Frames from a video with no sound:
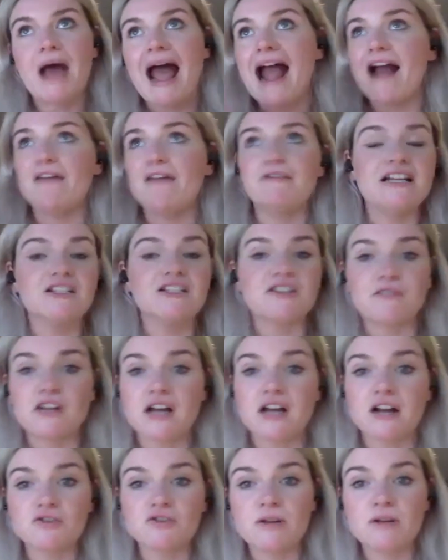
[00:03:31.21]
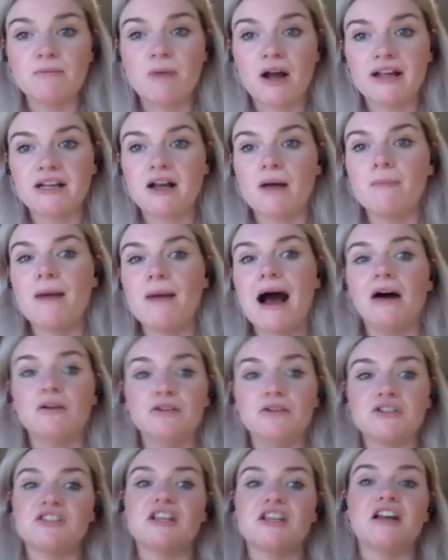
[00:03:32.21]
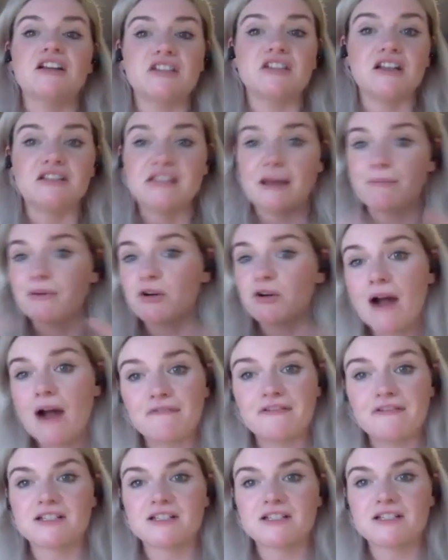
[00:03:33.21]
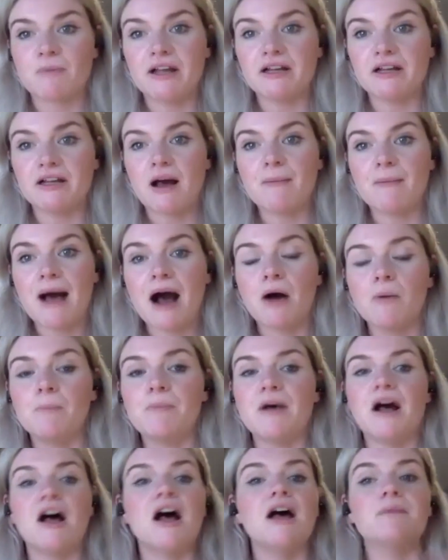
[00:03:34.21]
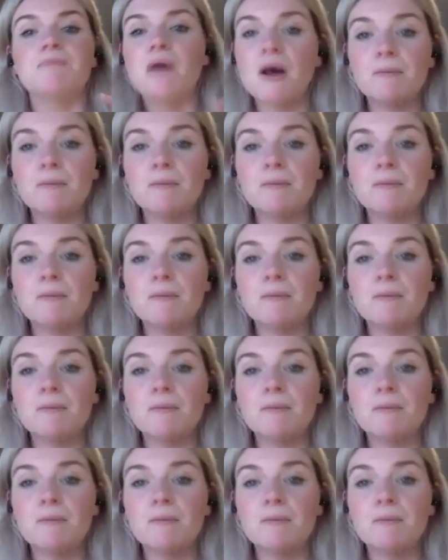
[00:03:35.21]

areas of the country might come out, certain demographics might come out, but a,